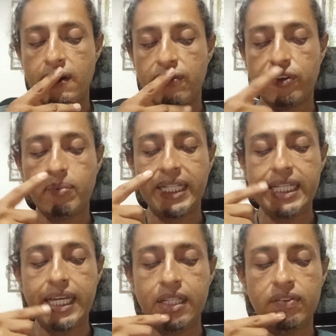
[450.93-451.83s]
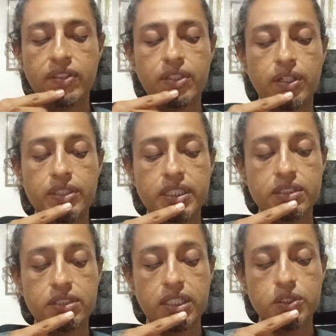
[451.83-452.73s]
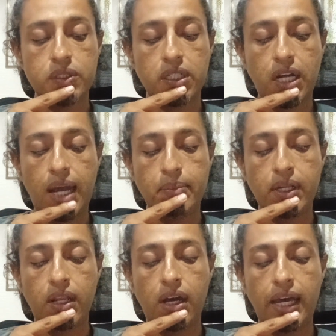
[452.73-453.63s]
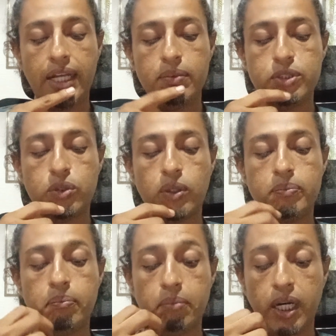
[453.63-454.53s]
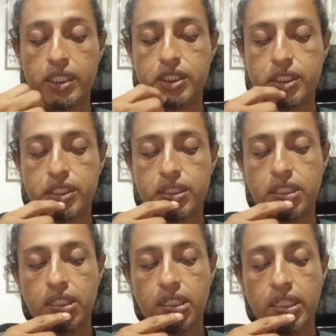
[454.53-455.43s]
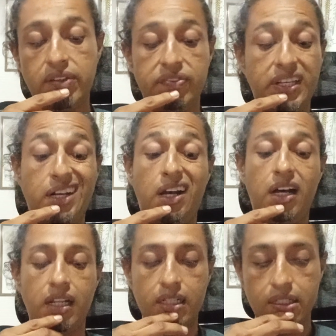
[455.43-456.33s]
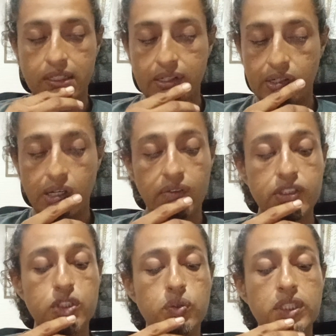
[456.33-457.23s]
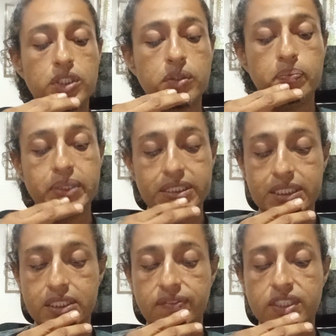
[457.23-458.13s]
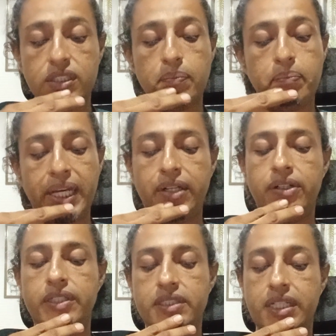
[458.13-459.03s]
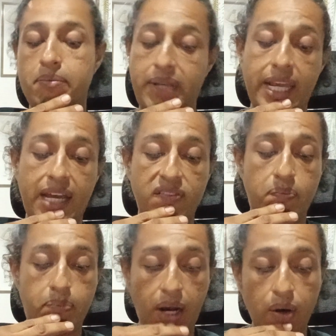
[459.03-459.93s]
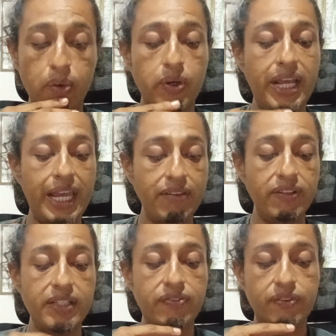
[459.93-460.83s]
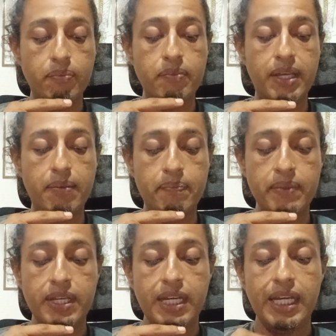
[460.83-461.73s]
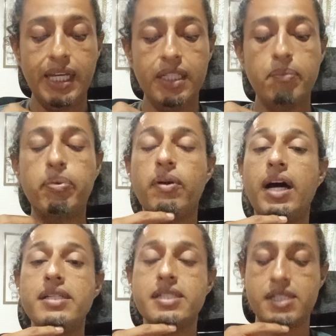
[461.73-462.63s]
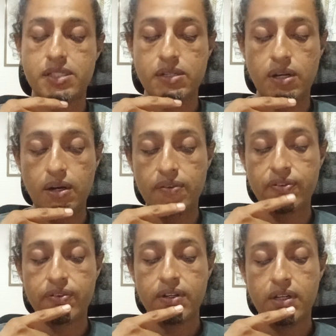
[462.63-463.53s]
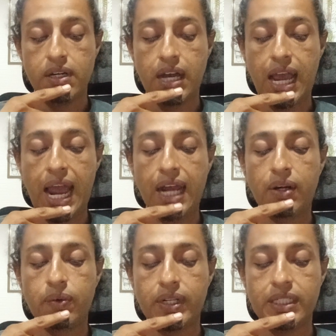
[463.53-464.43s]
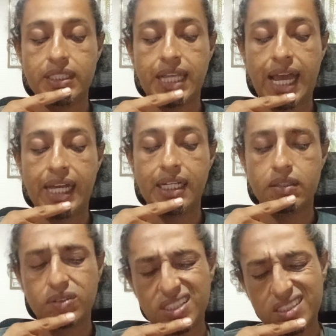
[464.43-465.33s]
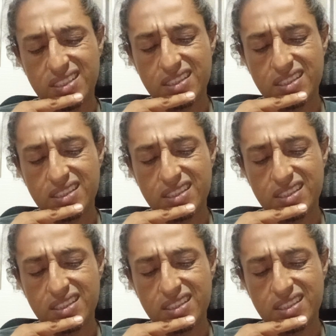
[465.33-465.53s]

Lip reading: For by the end of the 13th century, the common law had absorbed much, if not all, of the judicial business of its competitors and may have borrowed heavily from them in the process of aggrandizement.